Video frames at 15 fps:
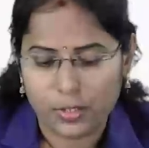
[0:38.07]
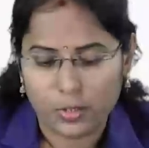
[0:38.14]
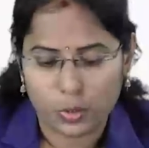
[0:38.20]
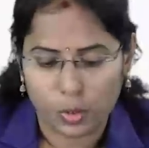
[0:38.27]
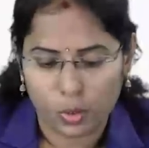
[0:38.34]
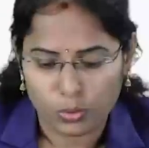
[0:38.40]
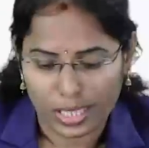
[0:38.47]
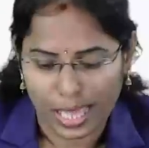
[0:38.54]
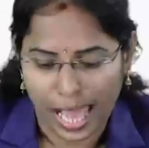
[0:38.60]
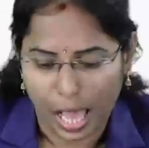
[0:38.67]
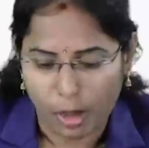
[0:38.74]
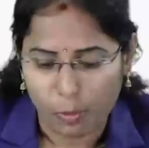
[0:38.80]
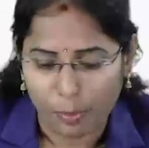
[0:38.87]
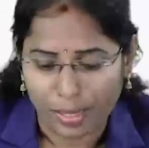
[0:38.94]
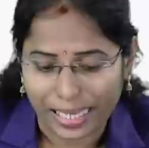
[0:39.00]
so they
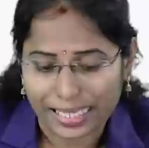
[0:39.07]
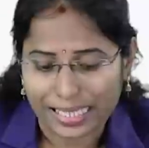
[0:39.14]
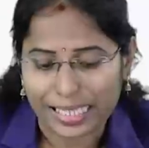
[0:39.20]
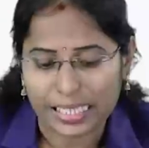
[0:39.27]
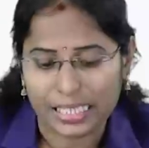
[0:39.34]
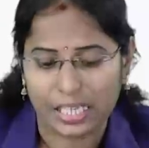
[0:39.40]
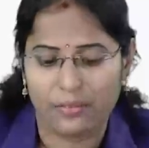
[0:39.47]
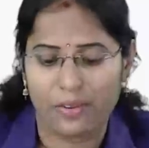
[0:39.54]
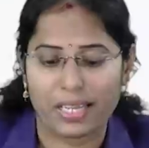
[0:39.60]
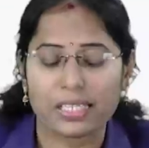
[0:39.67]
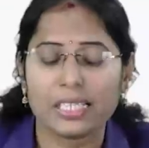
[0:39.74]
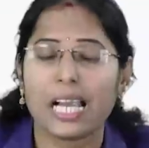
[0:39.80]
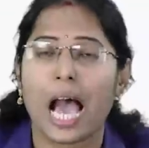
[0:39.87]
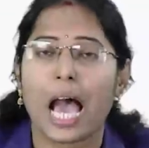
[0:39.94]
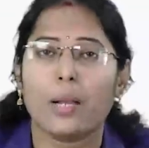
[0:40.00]
have mainly given
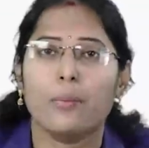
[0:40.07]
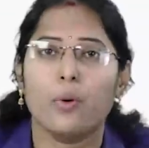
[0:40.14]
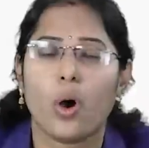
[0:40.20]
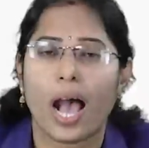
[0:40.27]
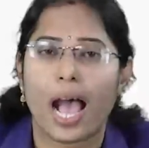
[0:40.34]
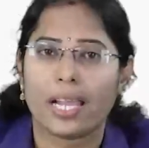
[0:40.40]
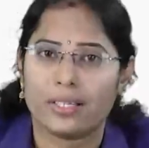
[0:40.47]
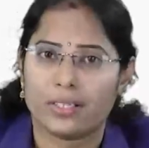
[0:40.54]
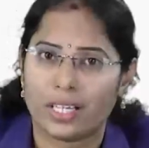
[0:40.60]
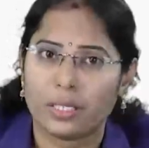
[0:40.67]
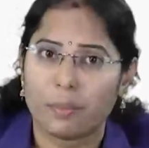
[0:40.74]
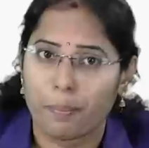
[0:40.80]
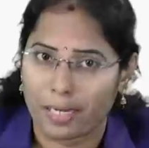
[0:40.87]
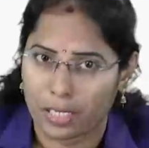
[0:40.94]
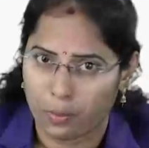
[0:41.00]

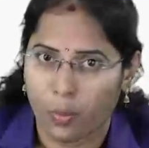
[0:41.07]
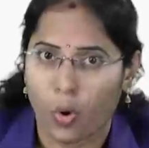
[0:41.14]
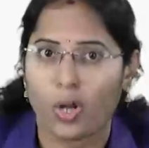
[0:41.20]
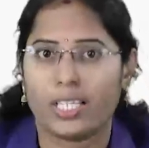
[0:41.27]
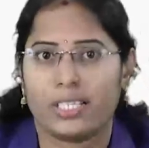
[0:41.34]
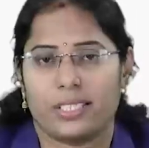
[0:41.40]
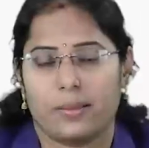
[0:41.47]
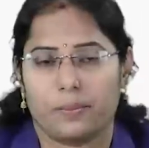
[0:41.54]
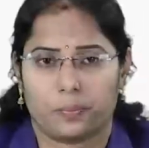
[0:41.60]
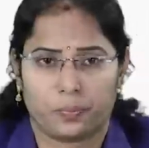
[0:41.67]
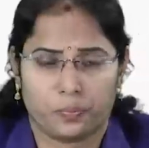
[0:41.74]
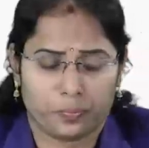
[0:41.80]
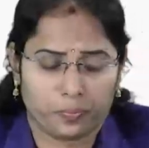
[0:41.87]
carbohydrate metabolism.